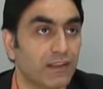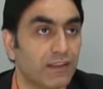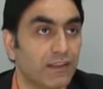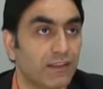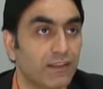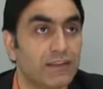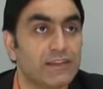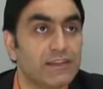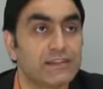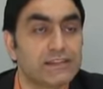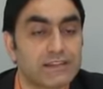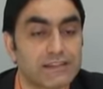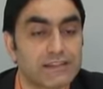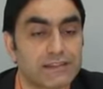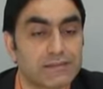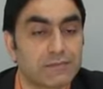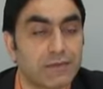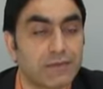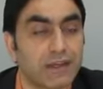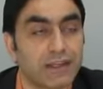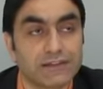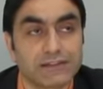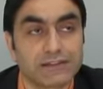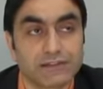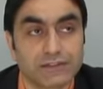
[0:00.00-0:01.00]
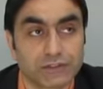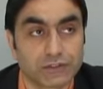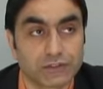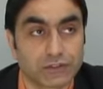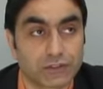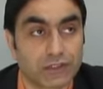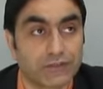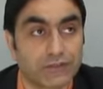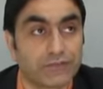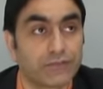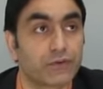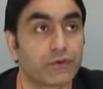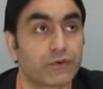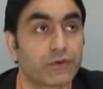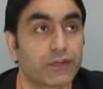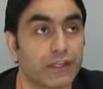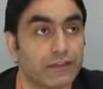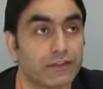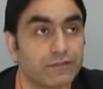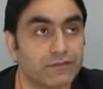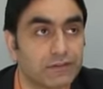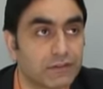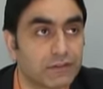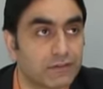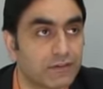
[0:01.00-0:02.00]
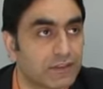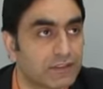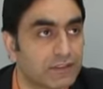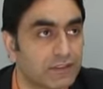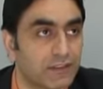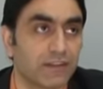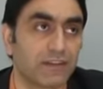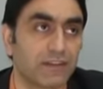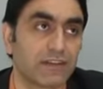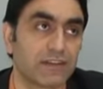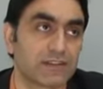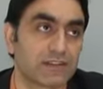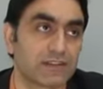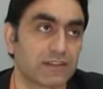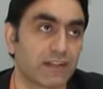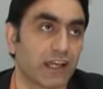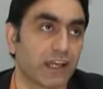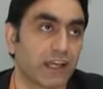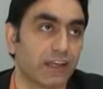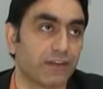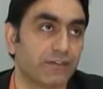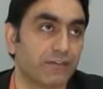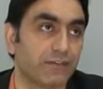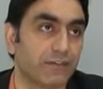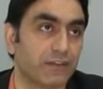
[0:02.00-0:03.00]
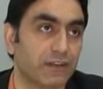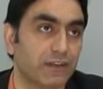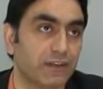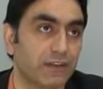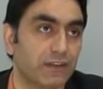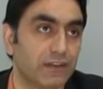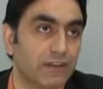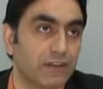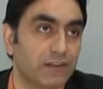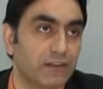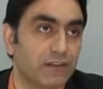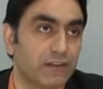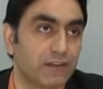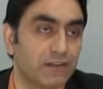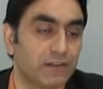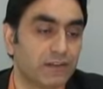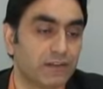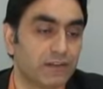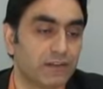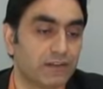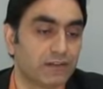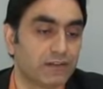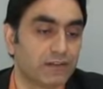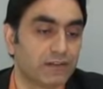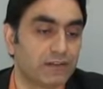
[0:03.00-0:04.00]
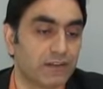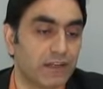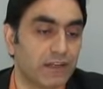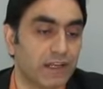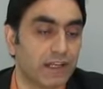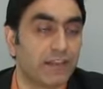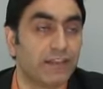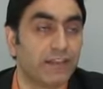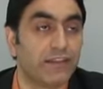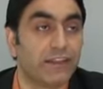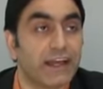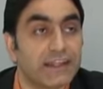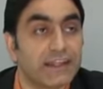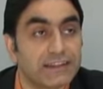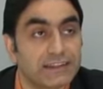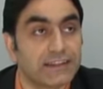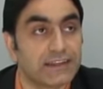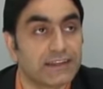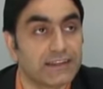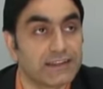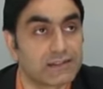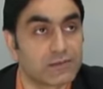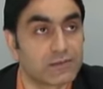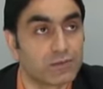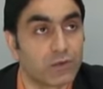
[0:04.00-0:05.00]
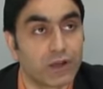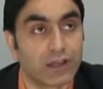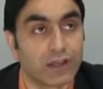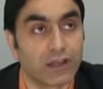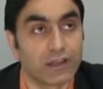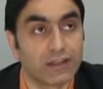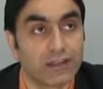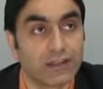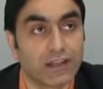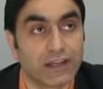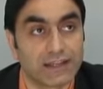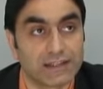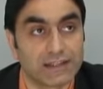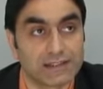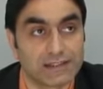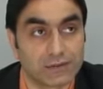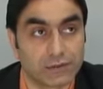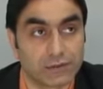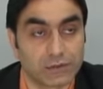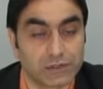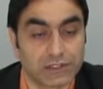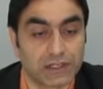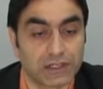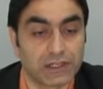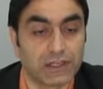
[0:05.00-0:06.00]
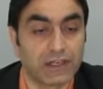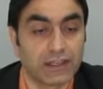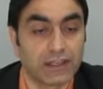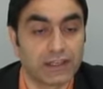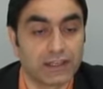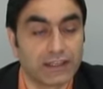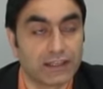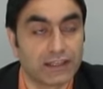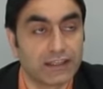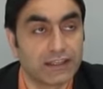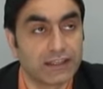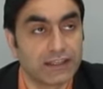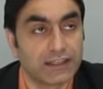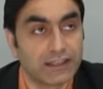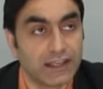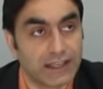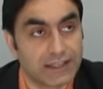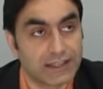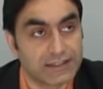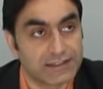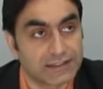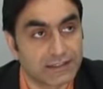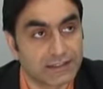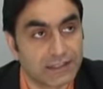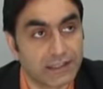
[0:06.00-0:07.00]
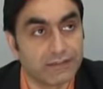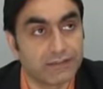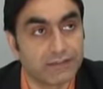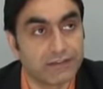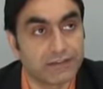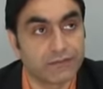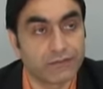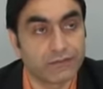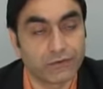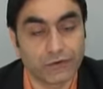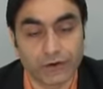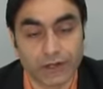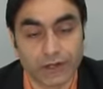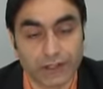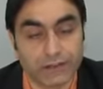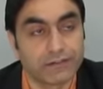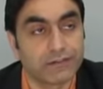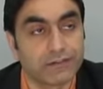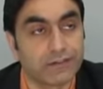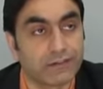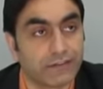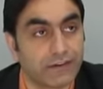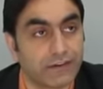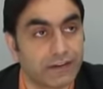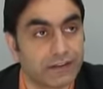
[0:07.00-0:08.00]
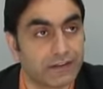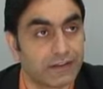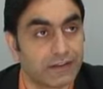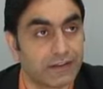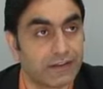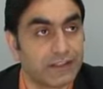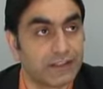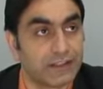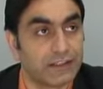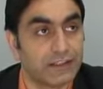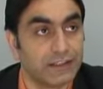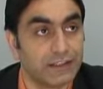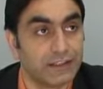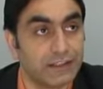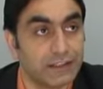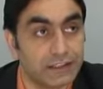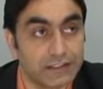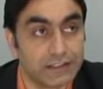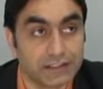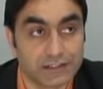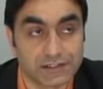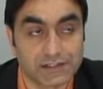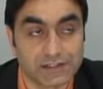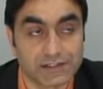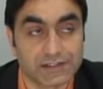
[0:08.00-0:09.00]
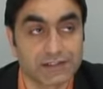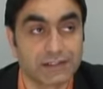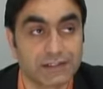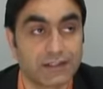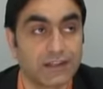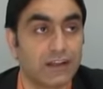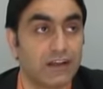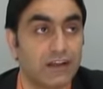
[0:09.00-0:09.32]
This is mandatory for everyone in this life. And that is why Allah Azza wa Jalla has given for everyone ears,